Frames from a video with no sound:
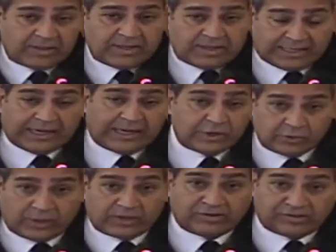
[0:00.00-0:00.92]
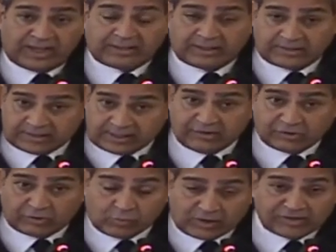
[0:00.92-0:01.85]
And I do understand that the taser
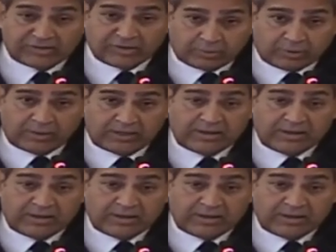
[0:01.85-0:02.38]
was deployed